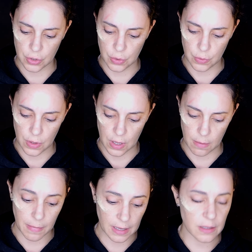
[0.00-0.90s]
to the
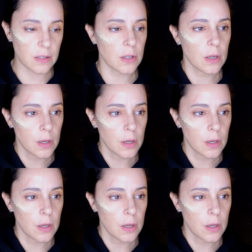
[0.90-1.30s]
mix,